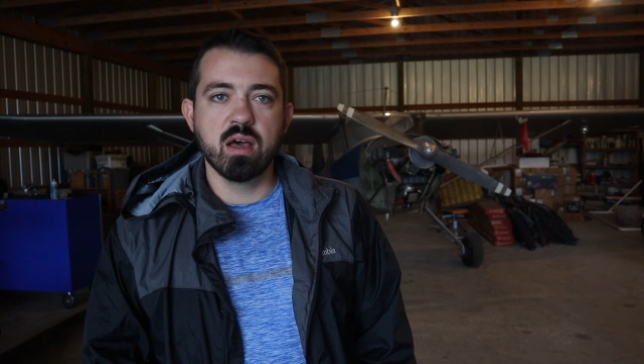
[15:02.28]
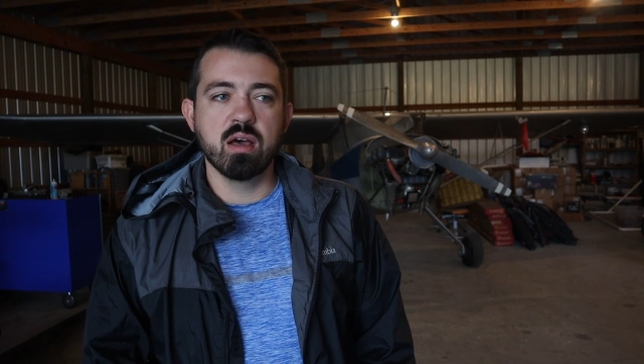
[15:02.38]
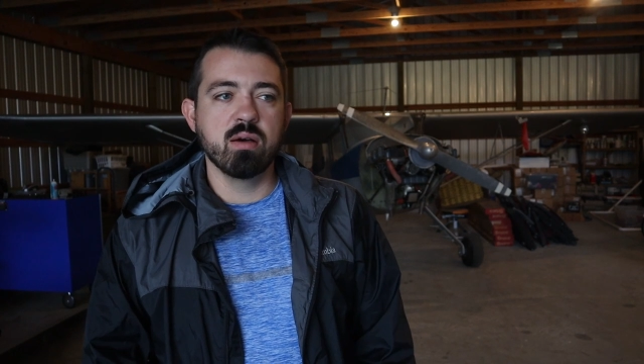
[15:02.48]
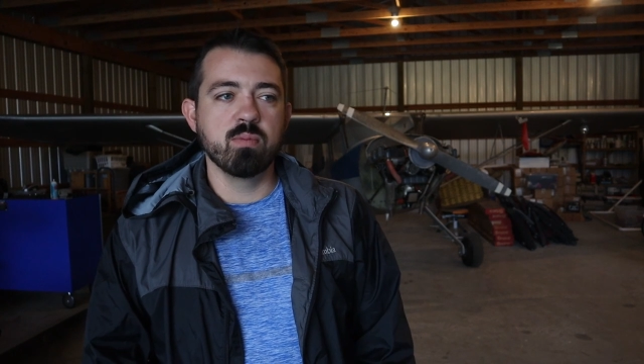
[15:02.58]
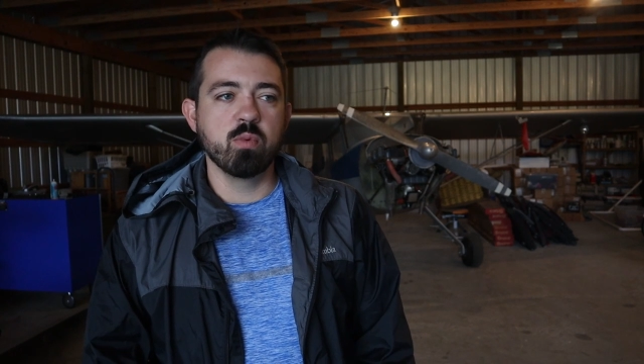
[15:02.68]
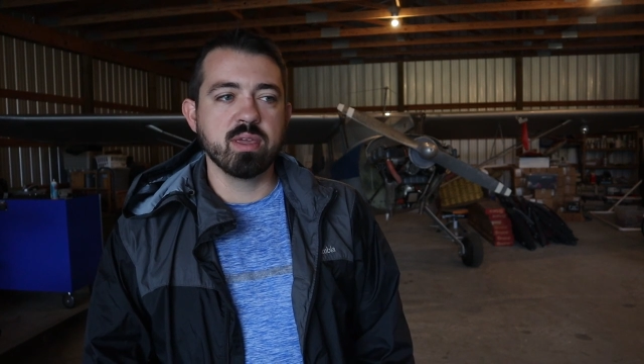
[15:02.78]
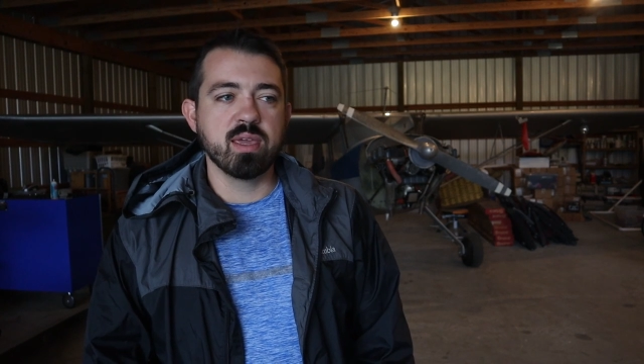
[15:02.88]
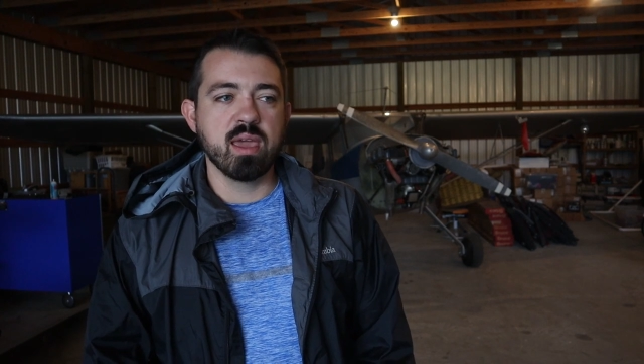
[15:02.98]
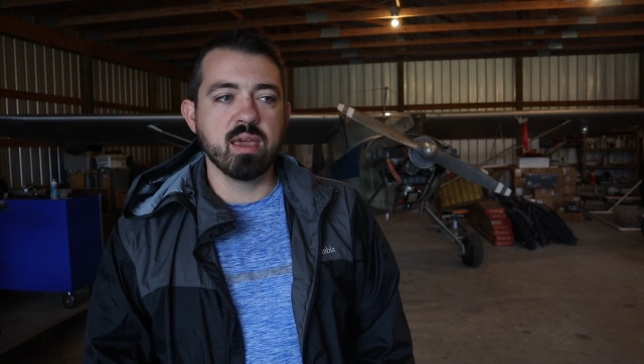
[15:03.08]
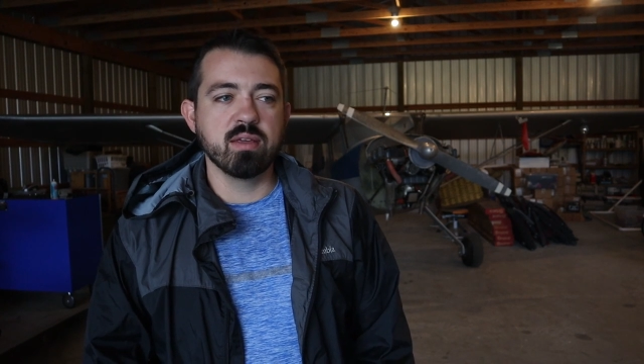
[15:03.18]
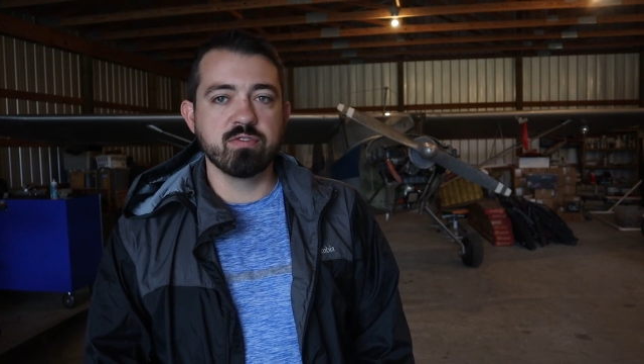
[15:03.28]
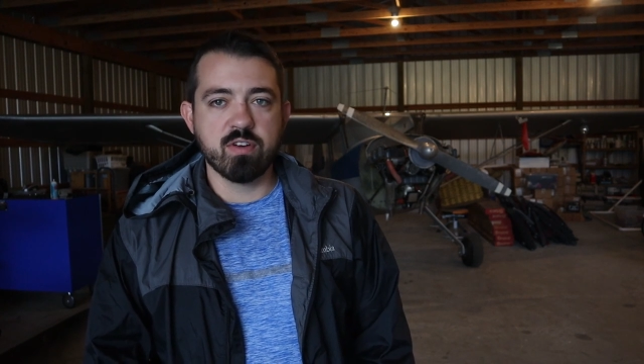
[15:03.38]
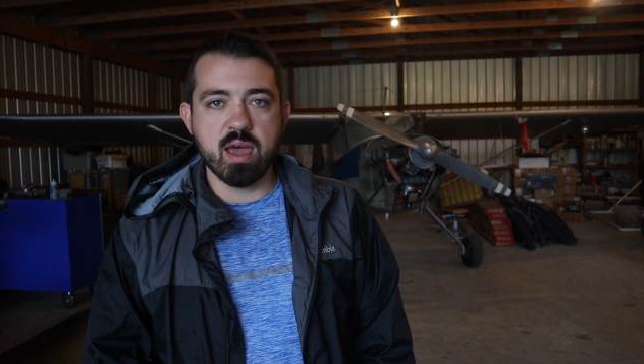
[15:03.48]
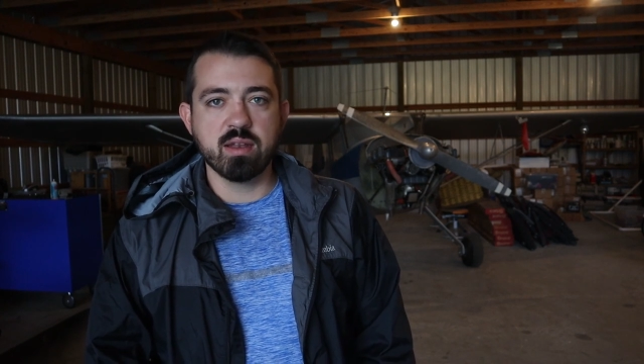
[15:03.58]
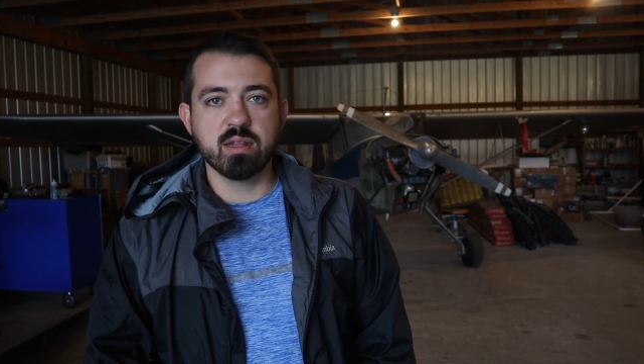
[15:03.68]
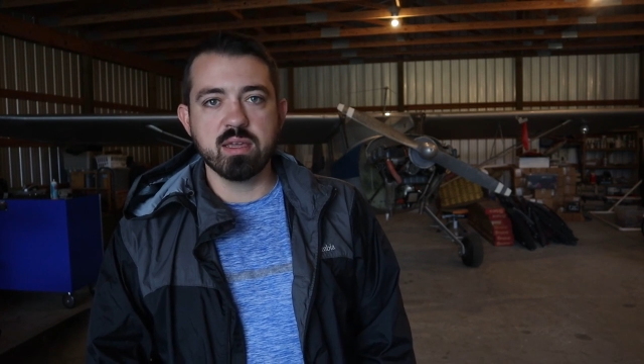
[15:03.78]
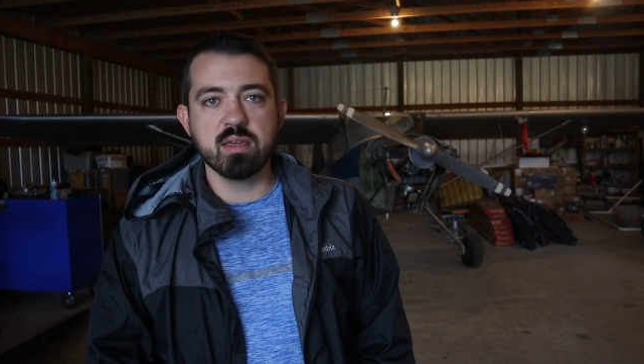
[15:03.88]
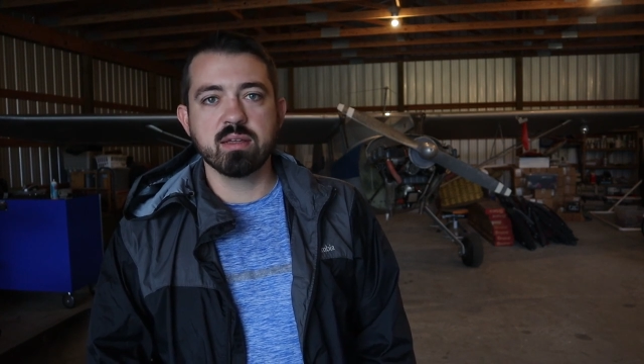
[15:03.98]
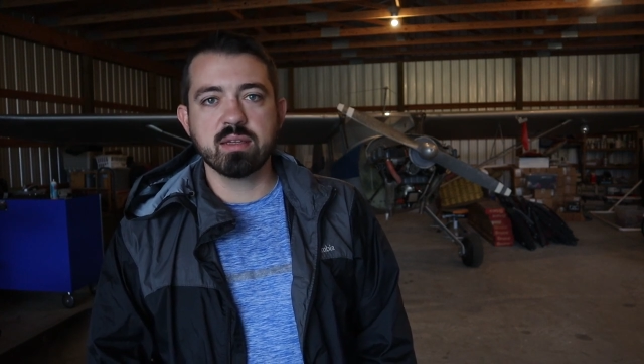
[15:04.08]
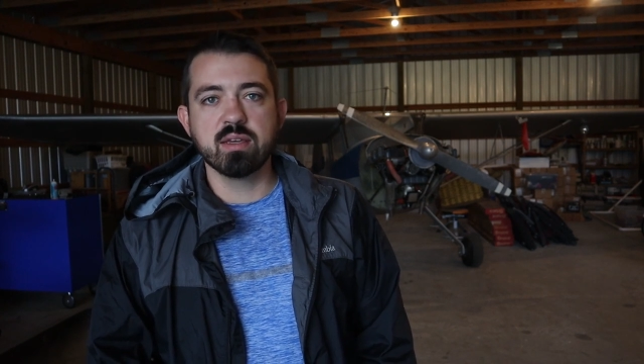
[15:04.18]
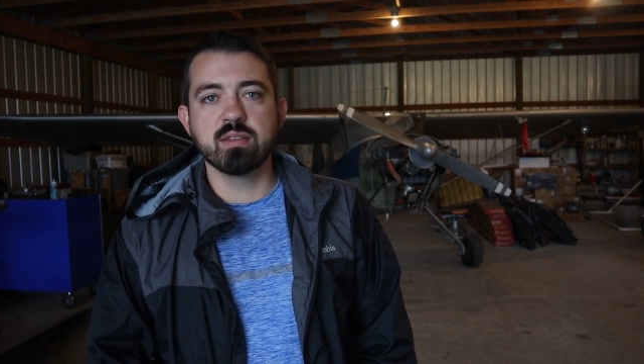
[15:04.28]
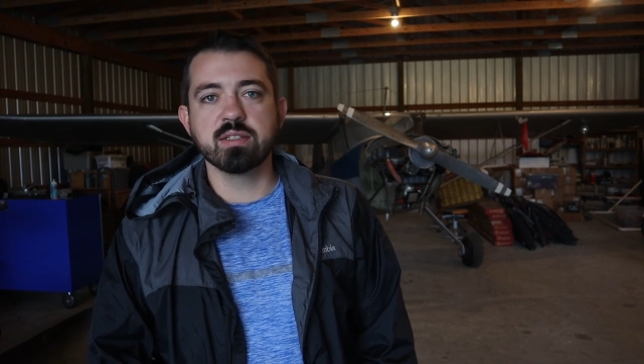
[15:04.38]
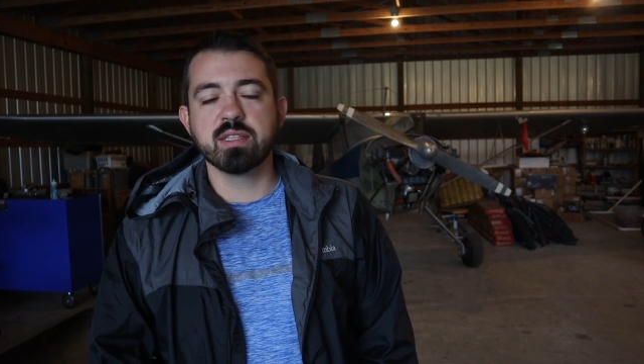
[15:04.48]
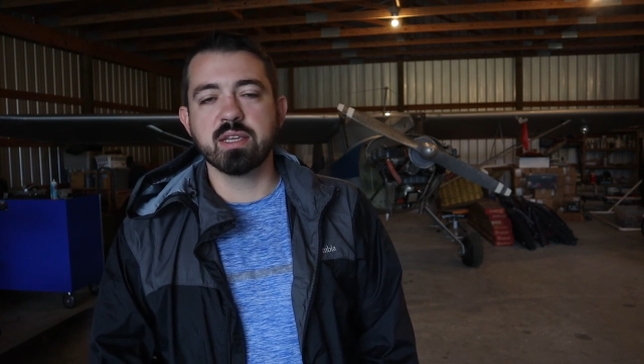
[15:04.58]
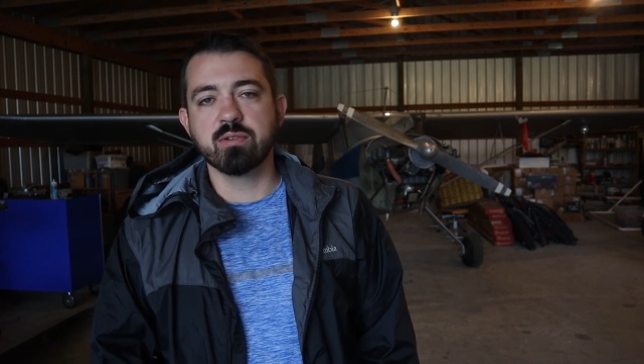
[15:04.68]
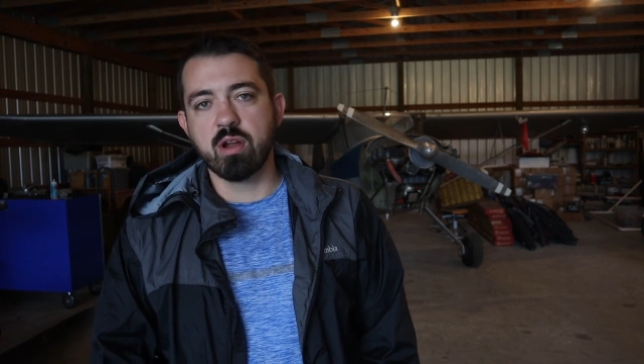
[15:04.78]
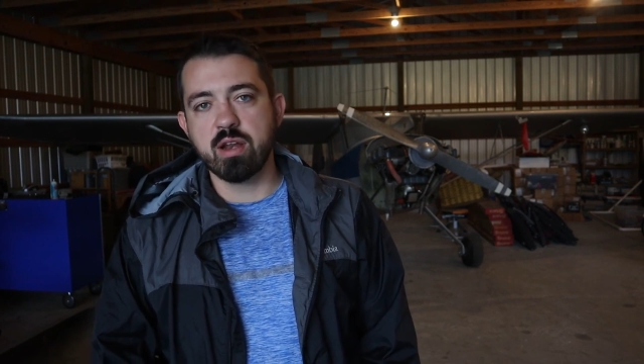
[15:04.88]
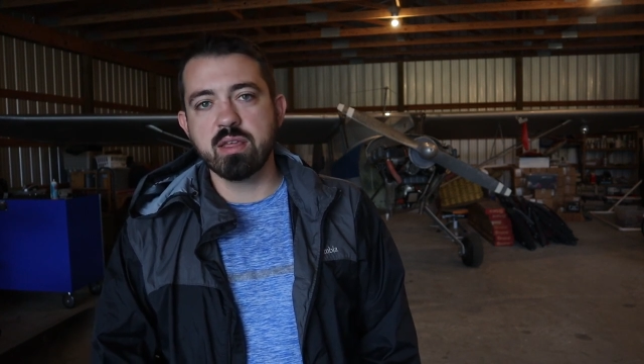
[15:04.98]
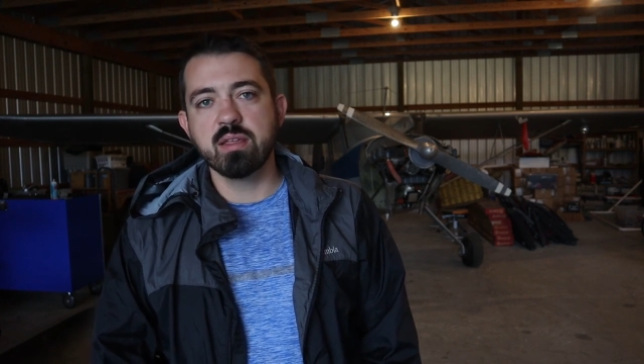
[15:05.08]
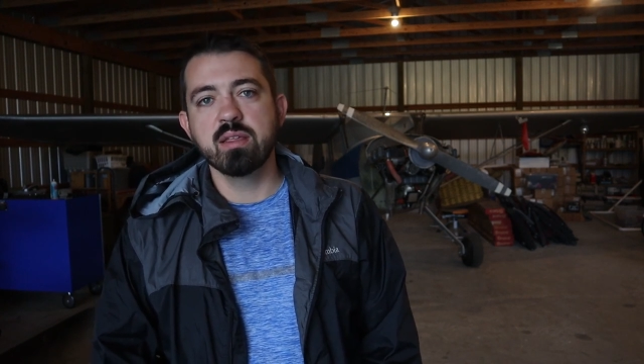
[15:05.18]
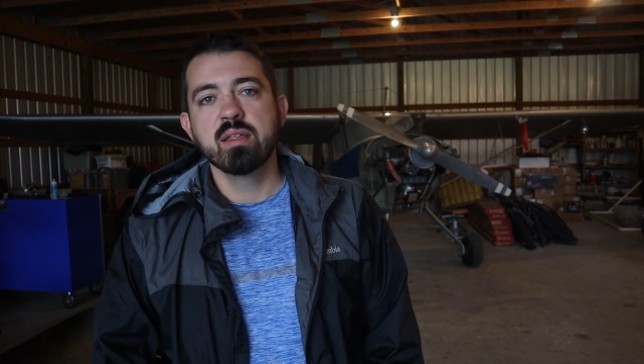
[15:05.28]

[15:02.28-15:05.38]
um, we can finally get this thing running.